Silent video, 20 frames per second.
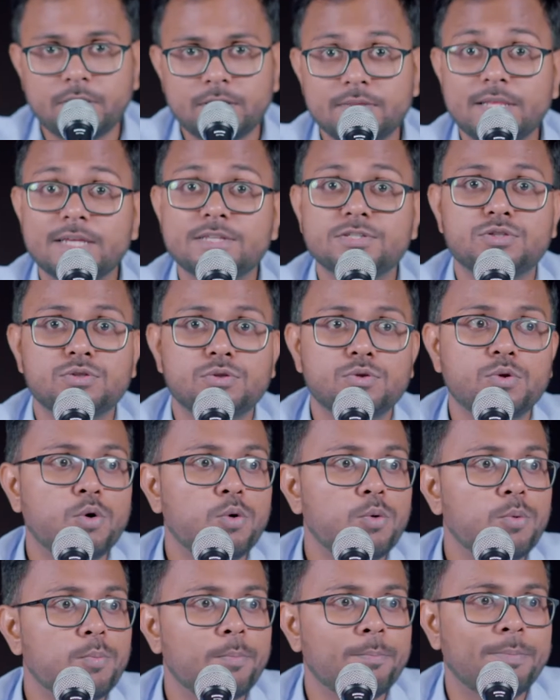There's
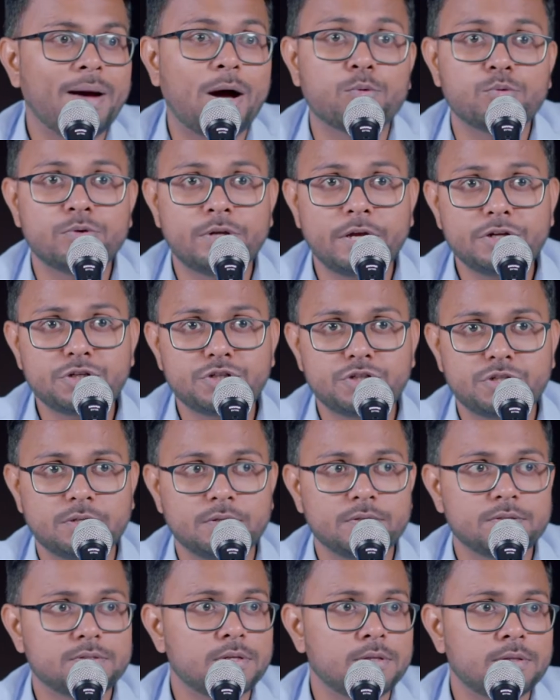no
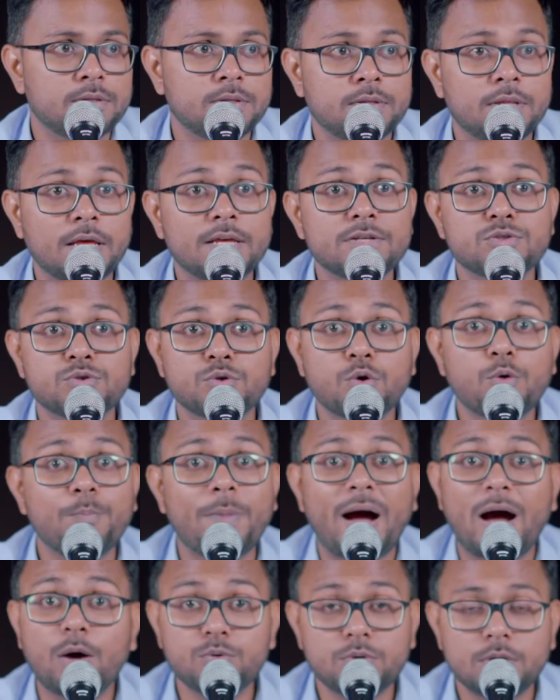foundations, there's no
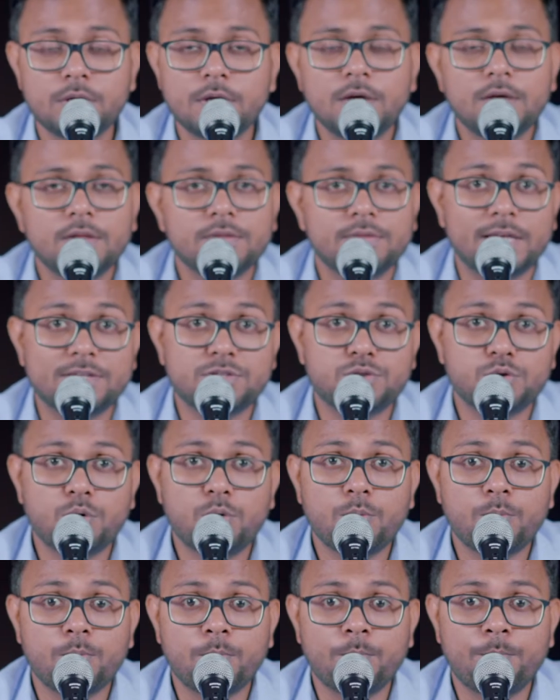
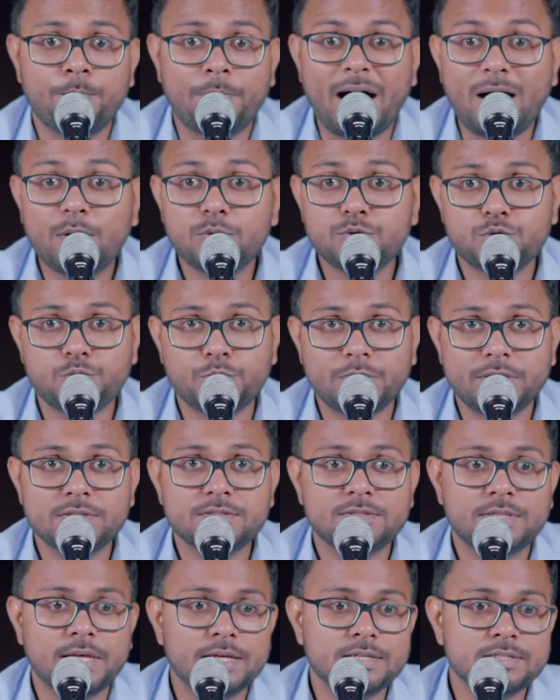
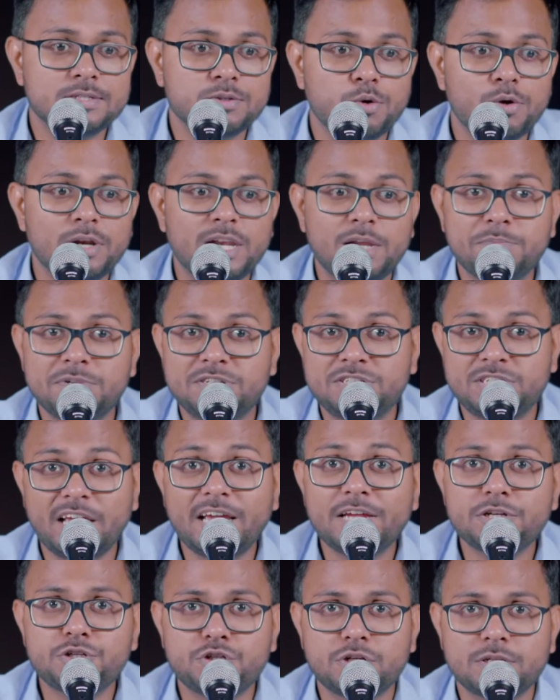boundaries, there's no
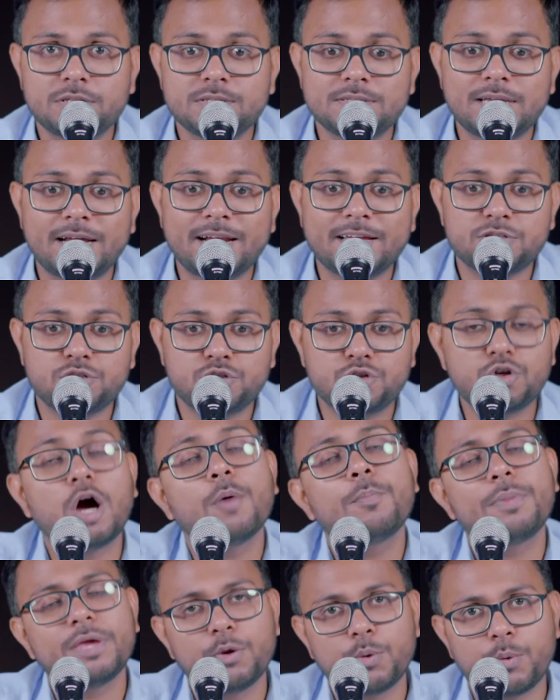limitations that are
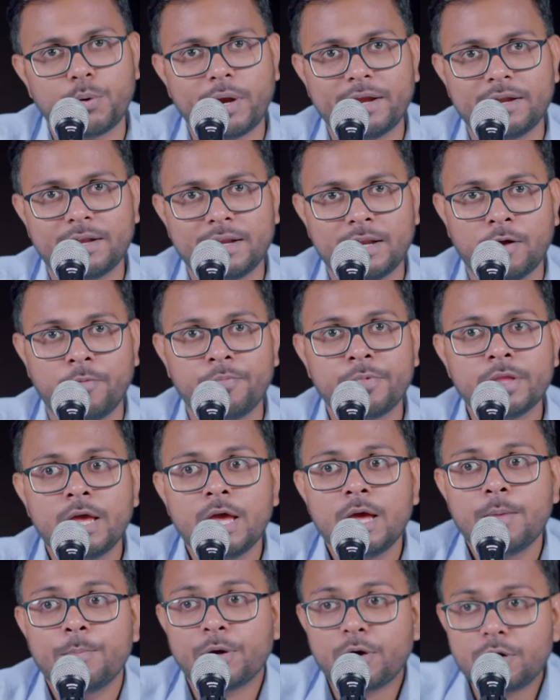stopping you right now.
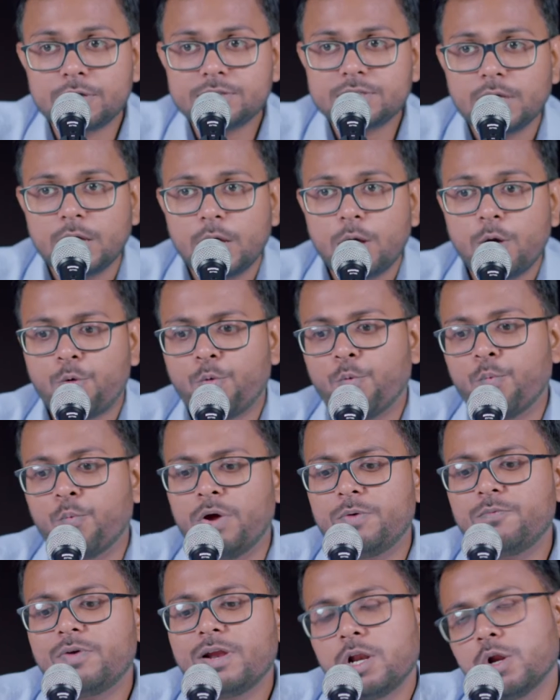Because
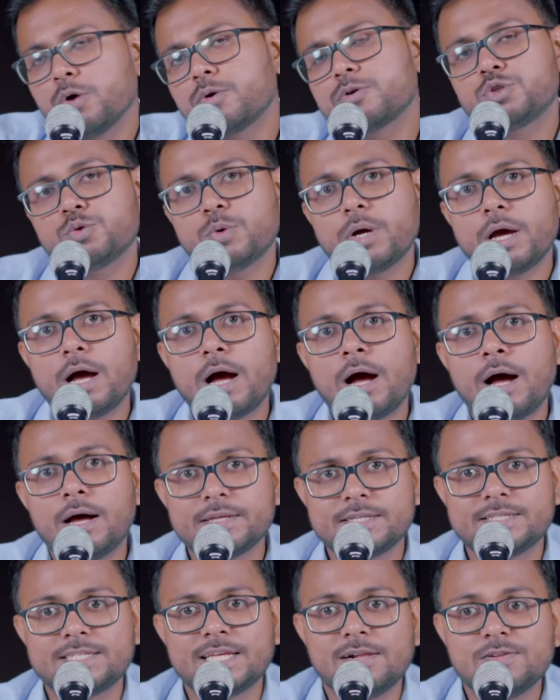when we look to
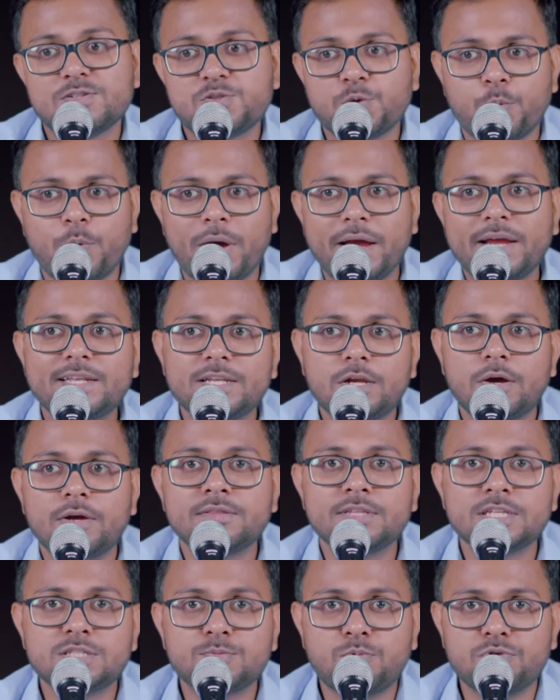ourselves right now
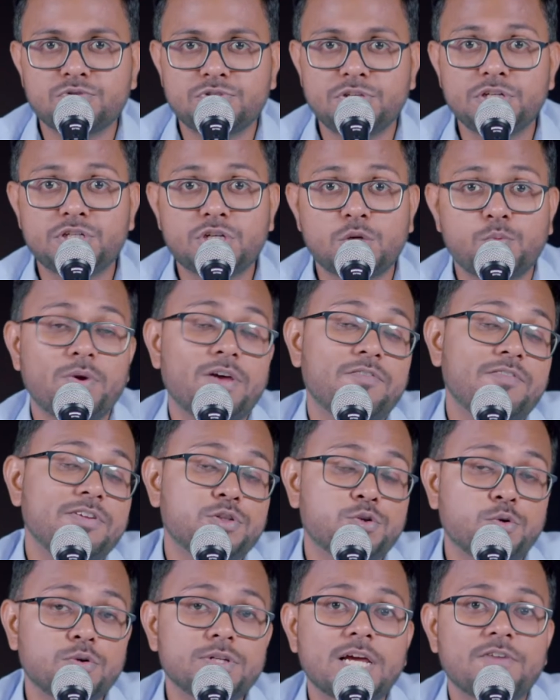in this position where we
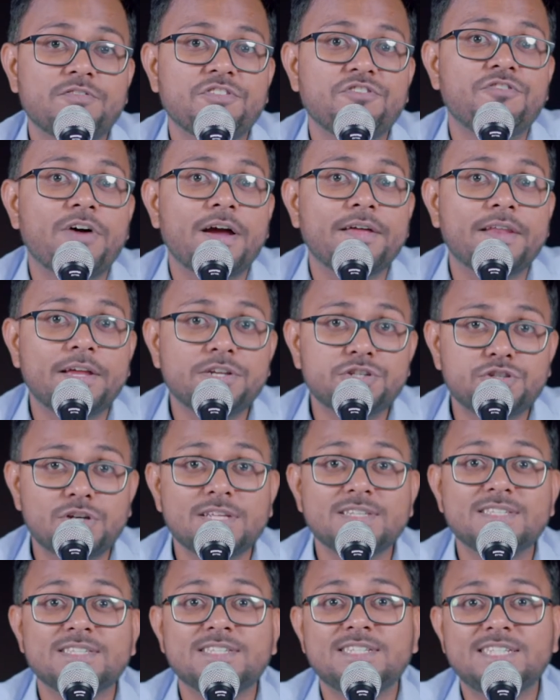don't have a
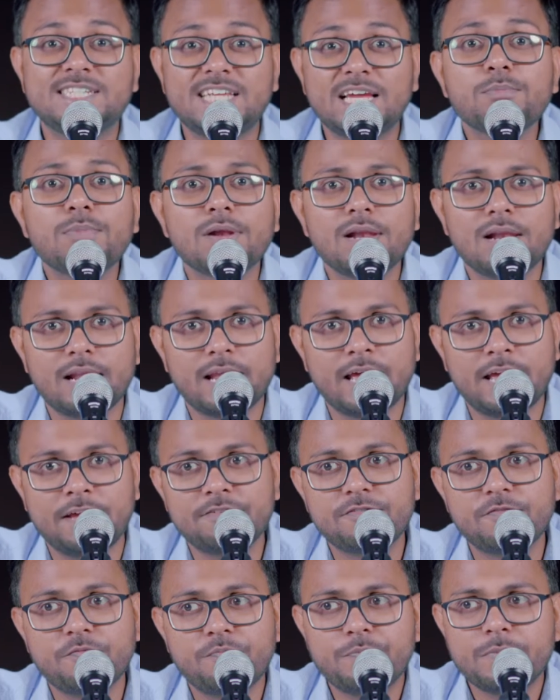financially stable
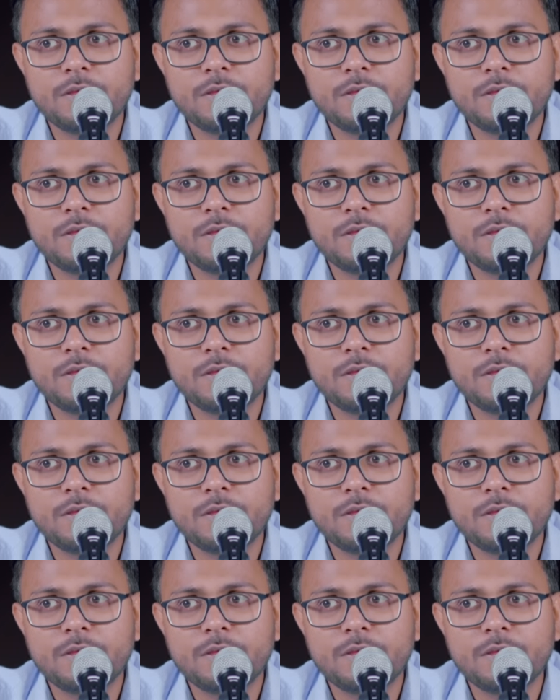life,